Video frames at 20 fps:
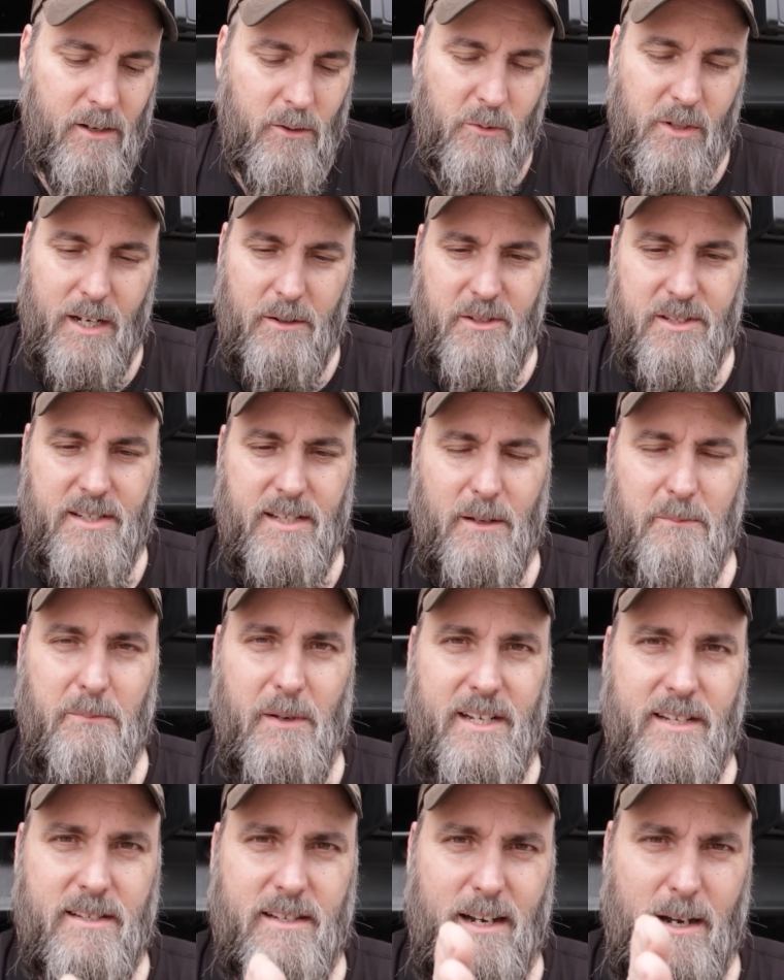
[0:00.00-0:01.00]
When I would set
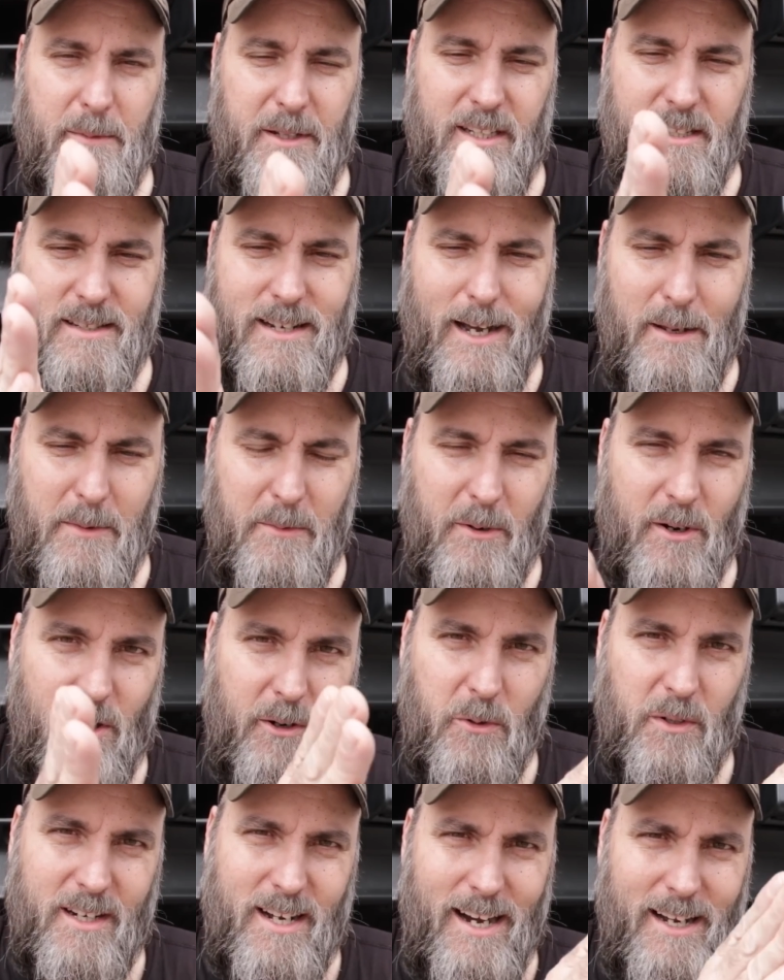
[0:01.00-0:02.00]
base timing, the timing
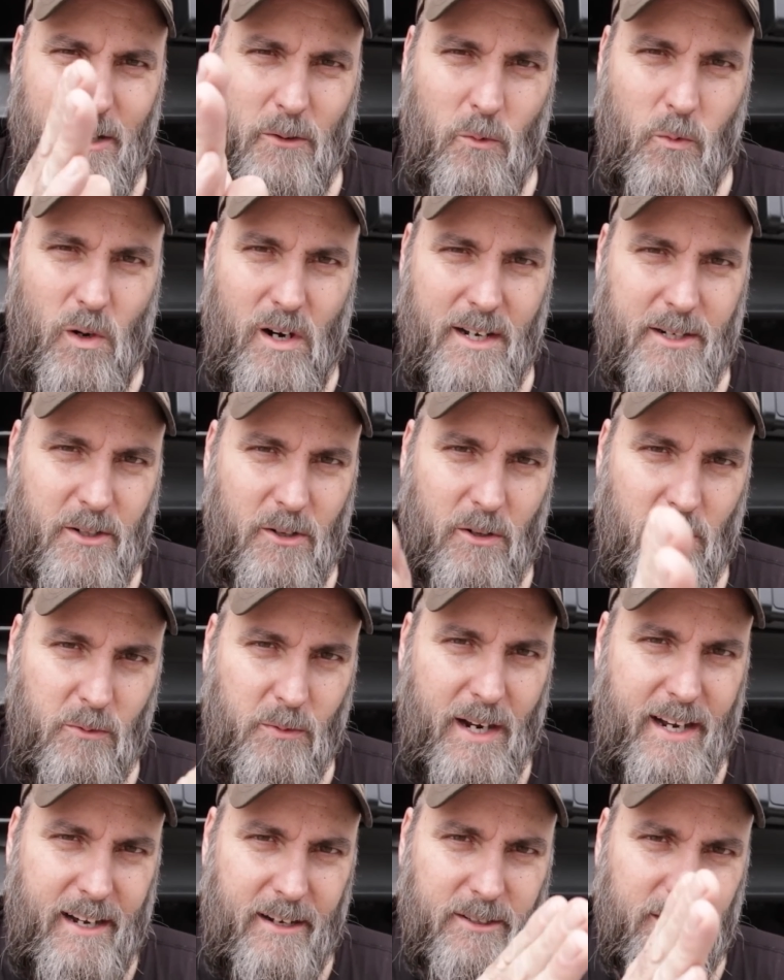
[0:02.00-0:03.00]
mark would kind of wander
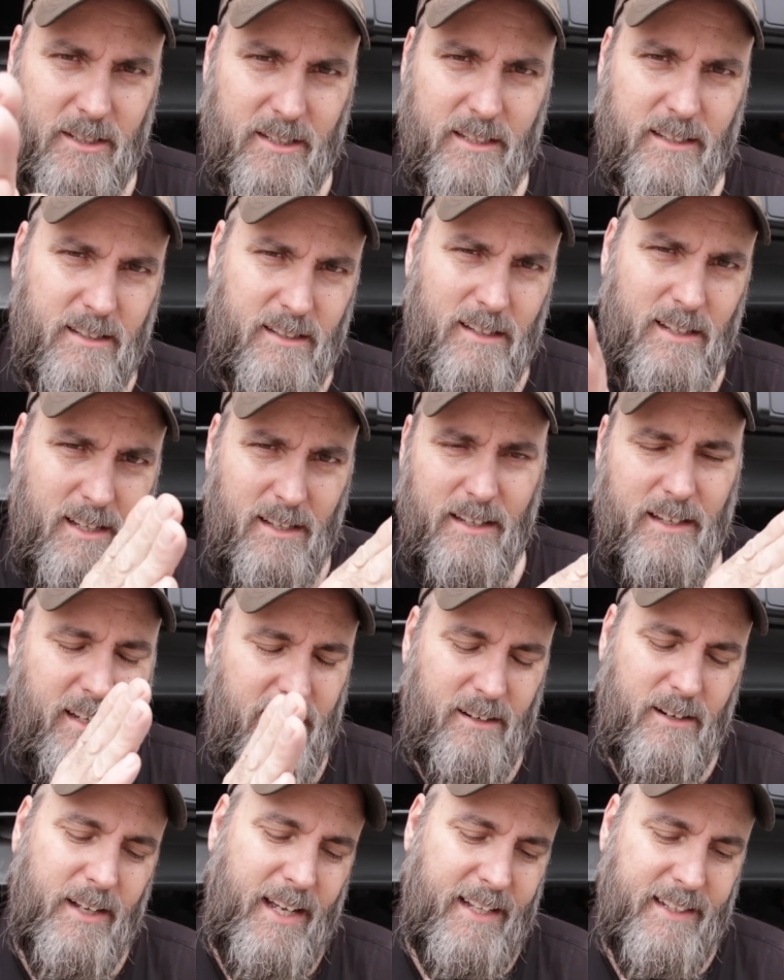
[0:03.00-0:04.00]
around you
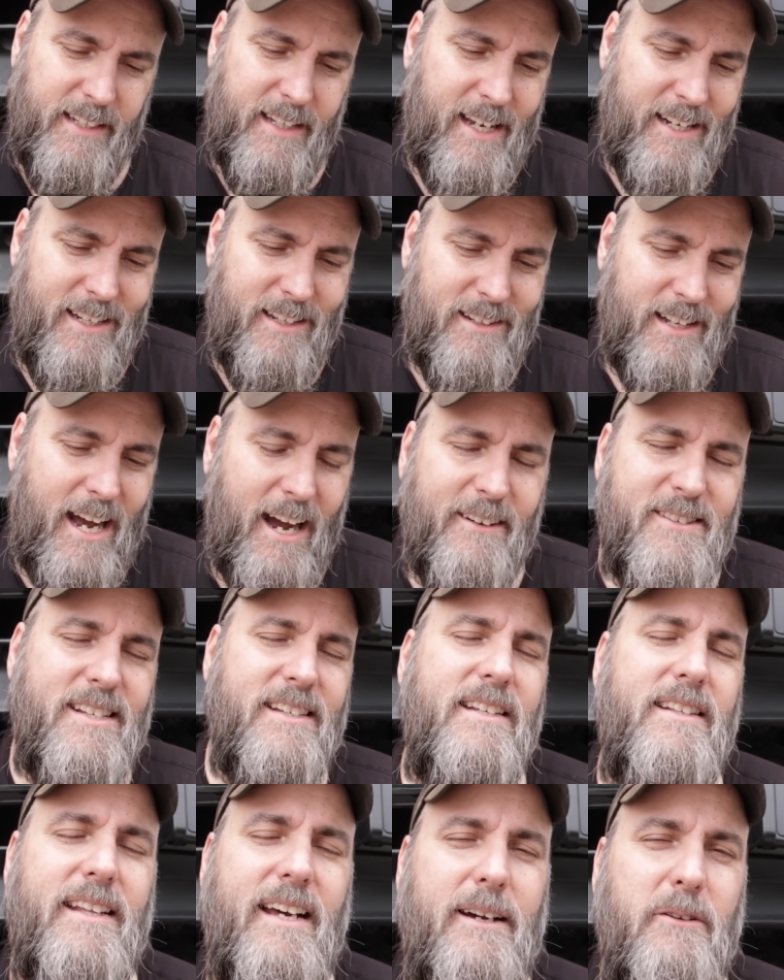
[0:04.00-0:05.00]
know, and, and I
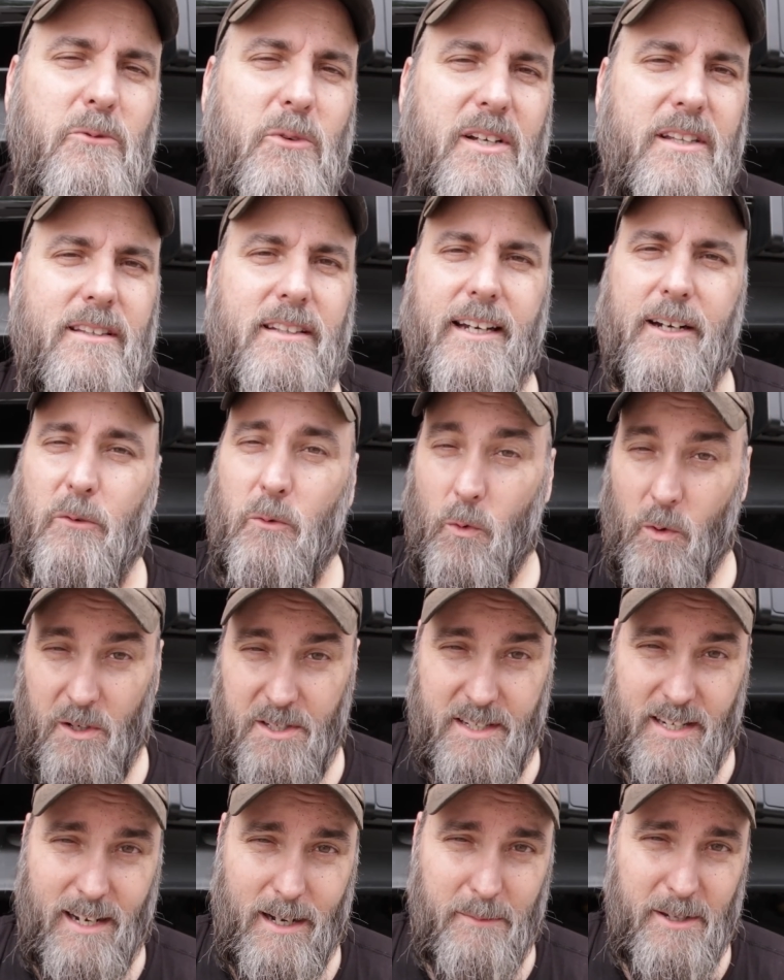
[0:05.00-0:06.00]
see that with like a
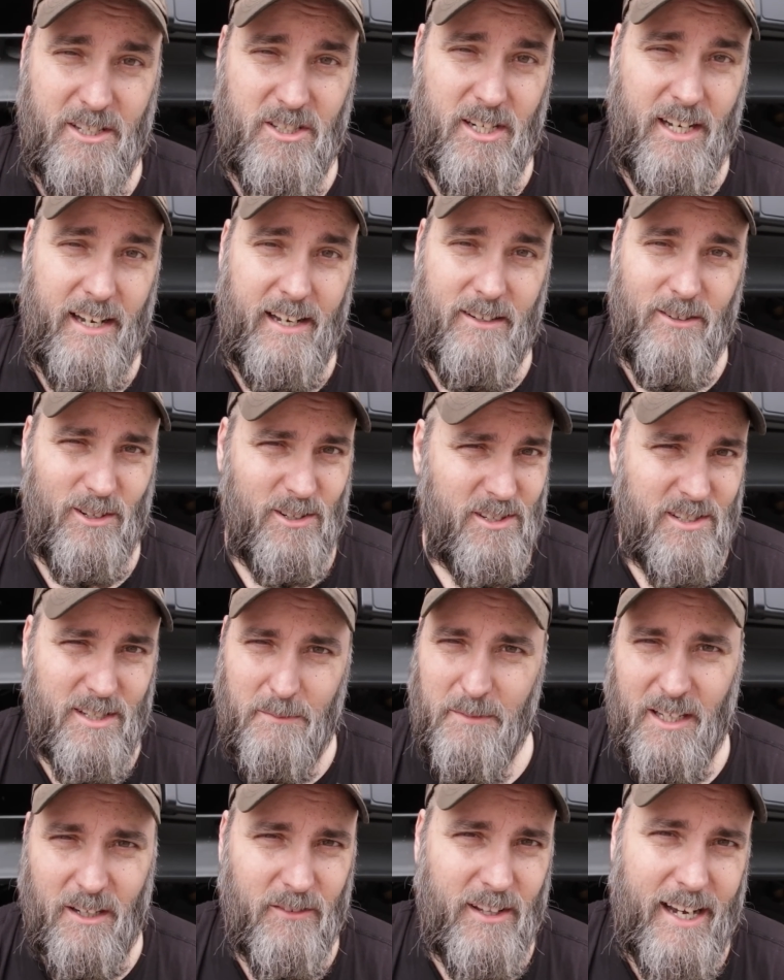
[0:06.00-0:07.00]
Warren timing chain or
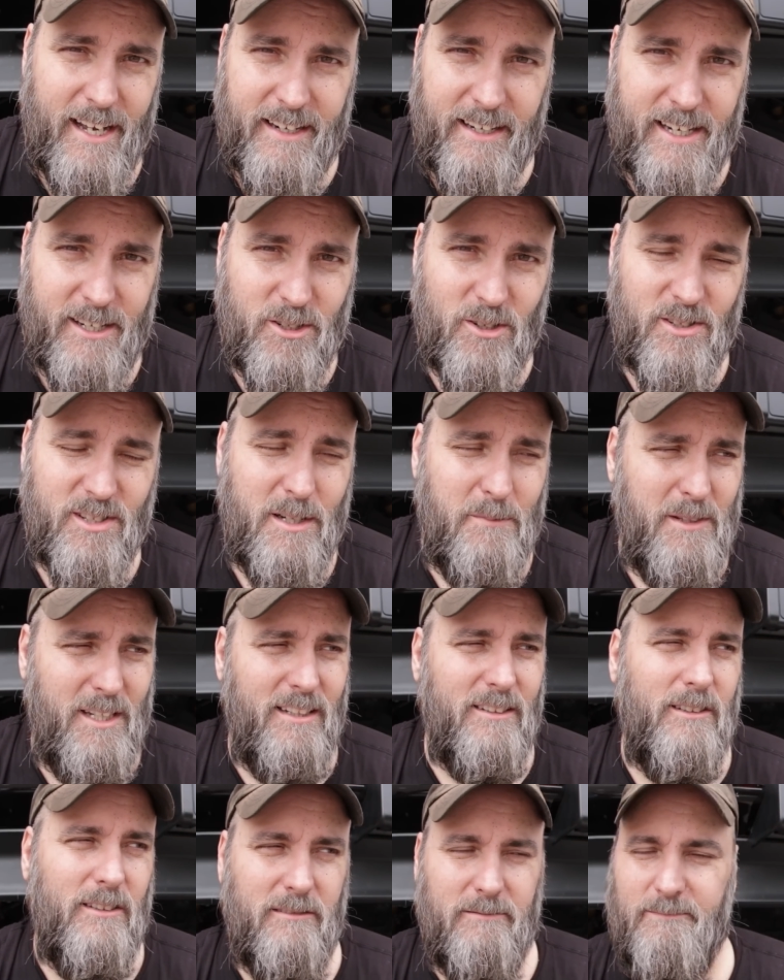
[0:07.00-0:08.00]
something of that nature,
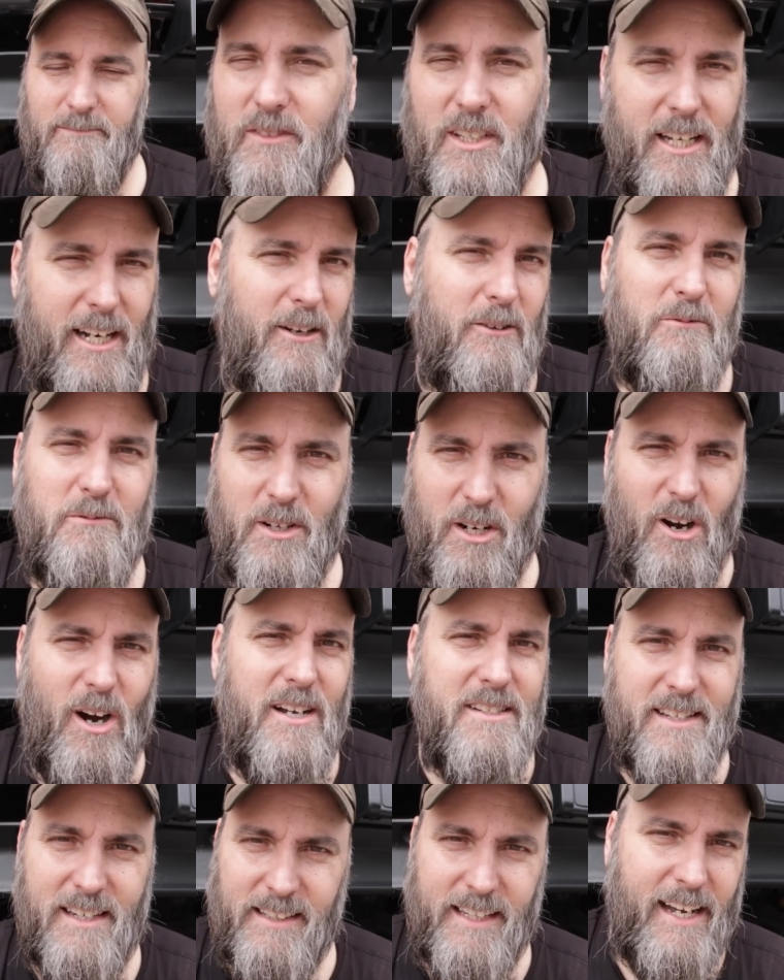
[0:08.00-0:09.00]
something, you know,
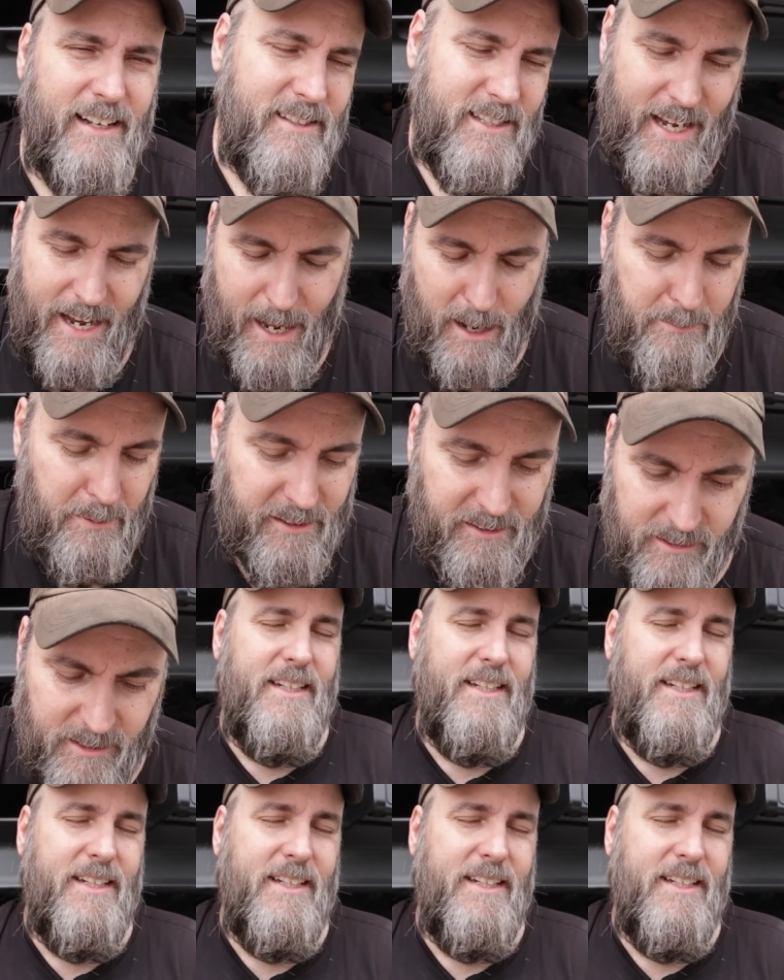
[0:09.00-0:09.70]
causing that to happen.